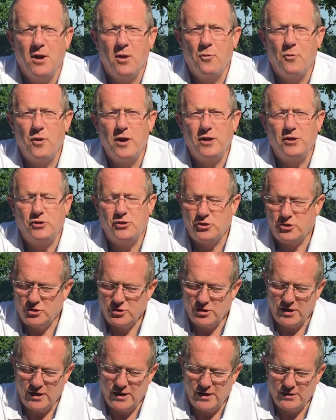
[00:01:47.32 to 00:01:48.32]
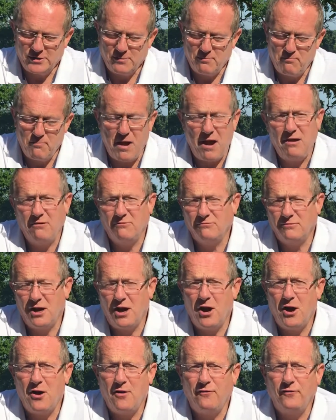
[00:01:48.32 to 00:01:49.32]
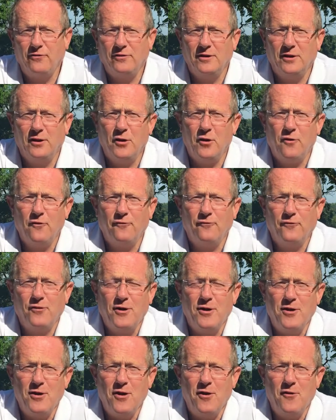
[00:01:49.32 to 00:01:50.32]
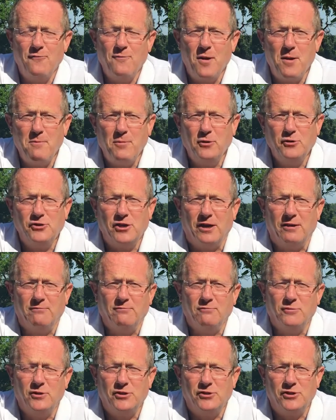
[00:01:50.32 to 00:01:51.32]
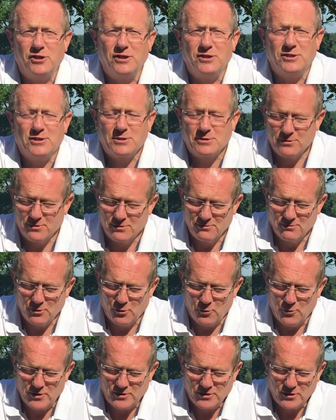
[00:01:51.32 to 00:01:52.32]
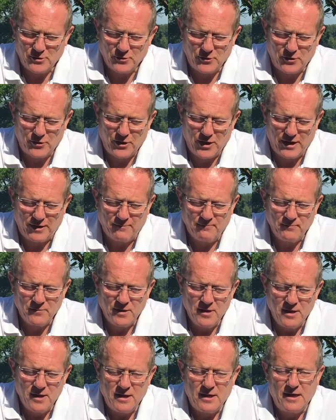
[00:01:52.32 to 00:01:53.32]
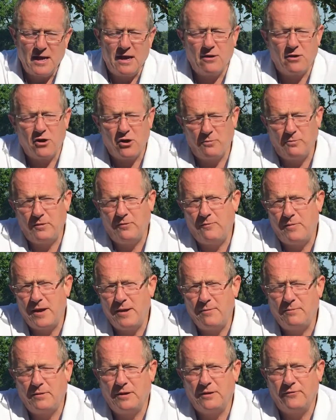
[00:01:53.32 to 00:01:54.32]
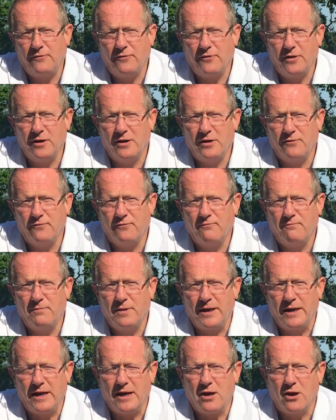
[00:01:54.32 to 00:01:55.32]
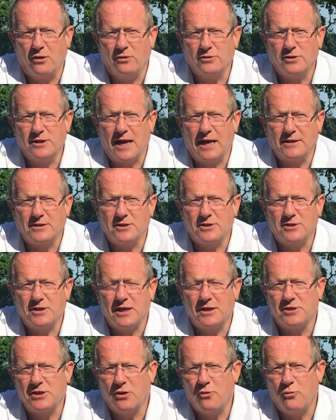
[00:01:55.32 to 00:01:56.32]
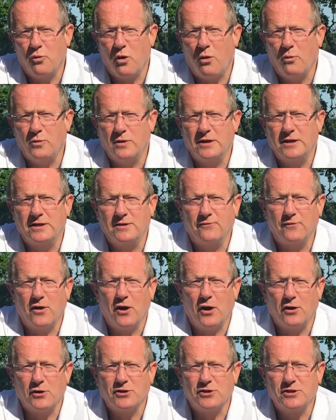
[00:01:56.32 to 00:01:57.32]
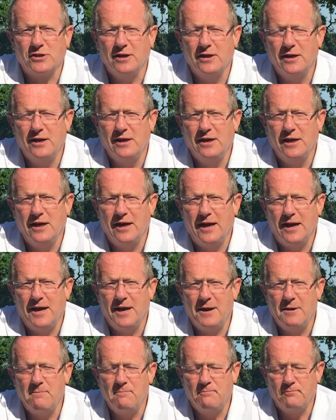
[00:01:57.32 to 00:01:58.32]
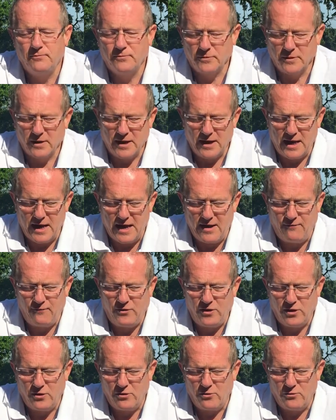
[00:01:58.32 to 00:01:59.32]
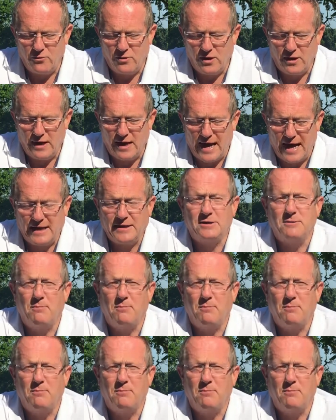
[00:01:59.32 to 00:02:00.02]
which is about half of my budget, which is always a good thing. Now, a couple of people have been in contact and said, so what would it have cost if you had to